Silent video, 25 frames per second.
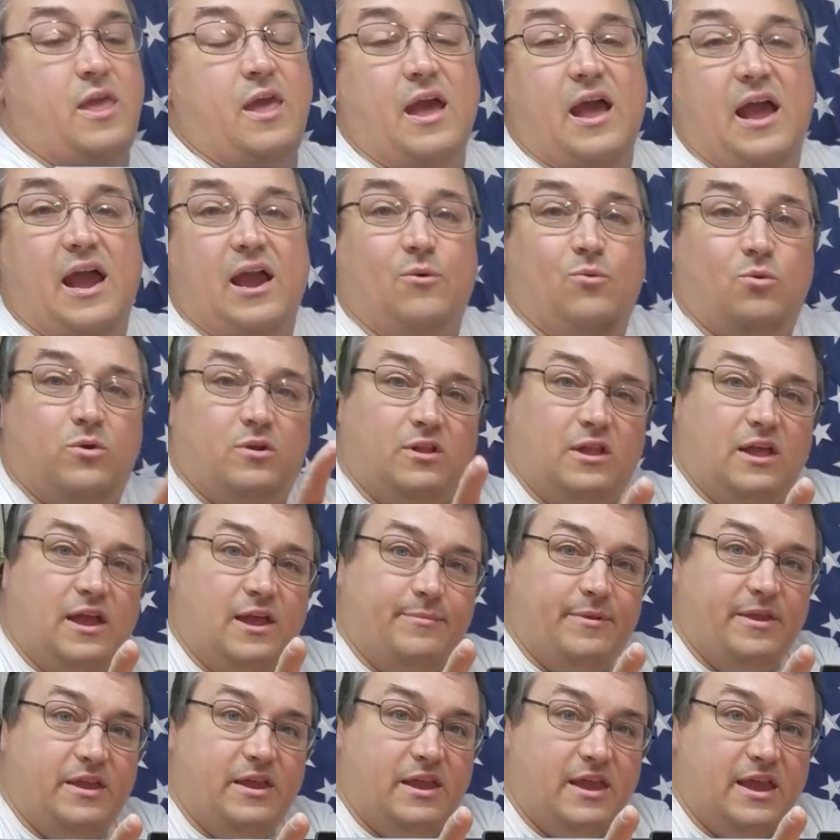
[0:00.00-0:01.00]
I will
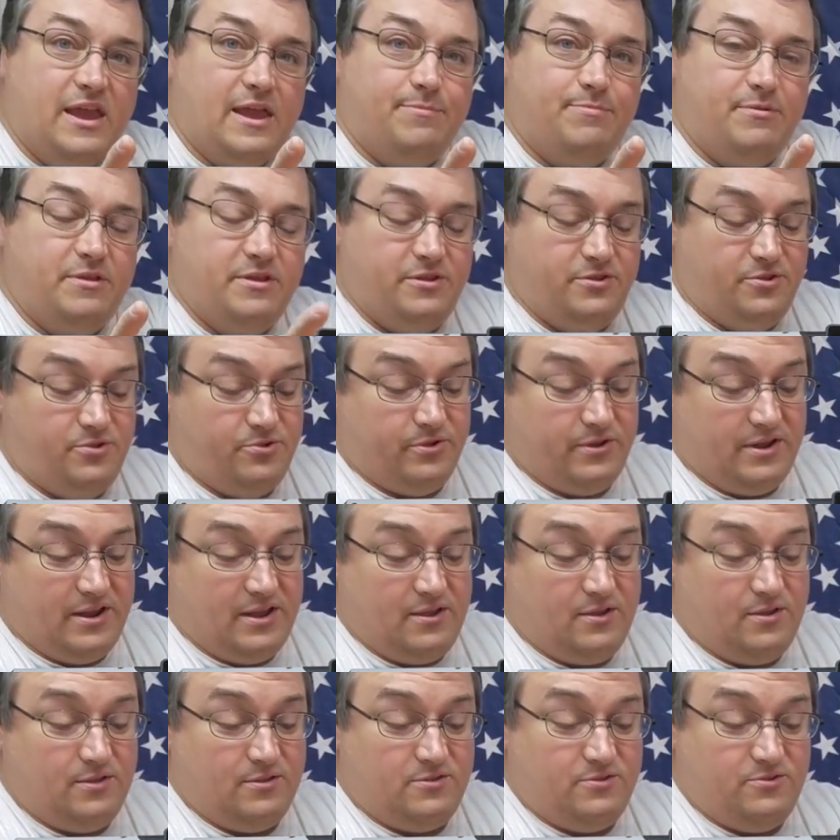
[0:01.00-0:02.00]
be happy
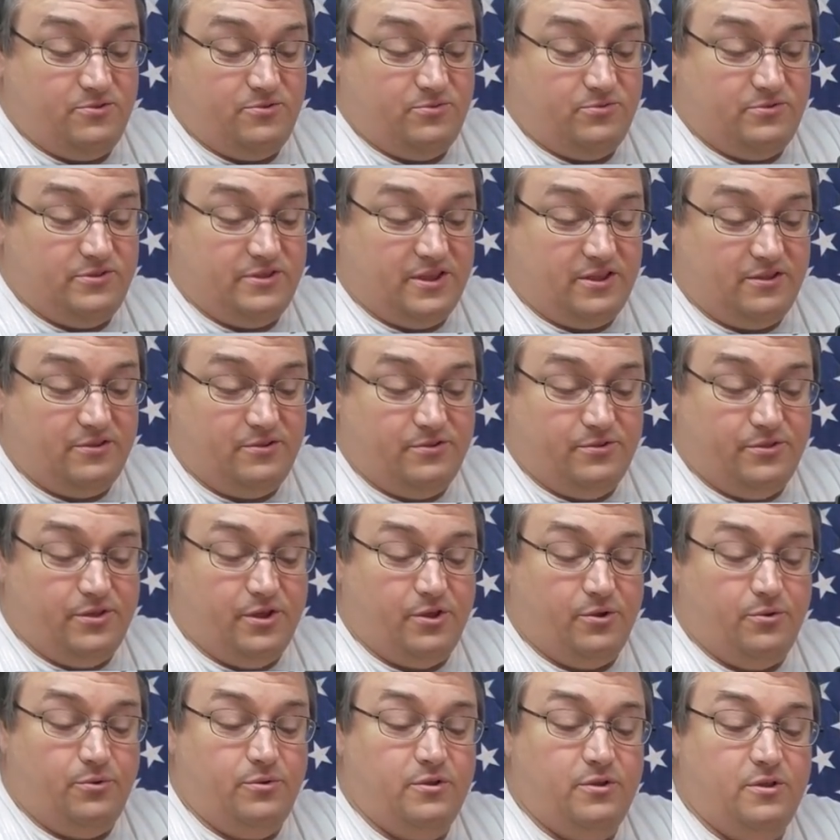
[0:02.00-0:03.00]
to tell you
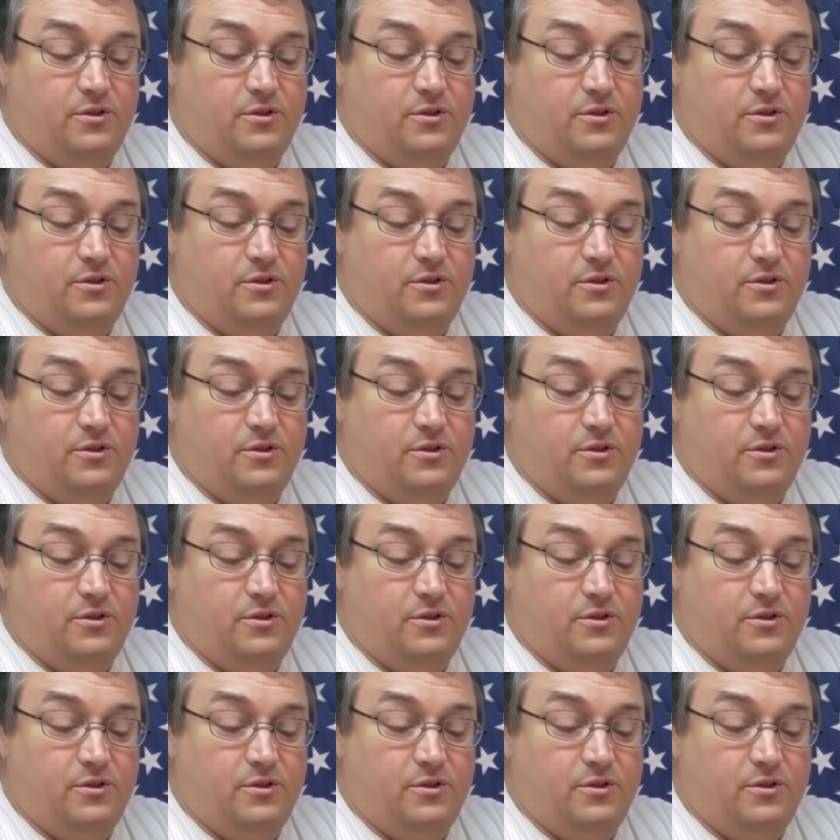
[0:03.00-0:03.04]
though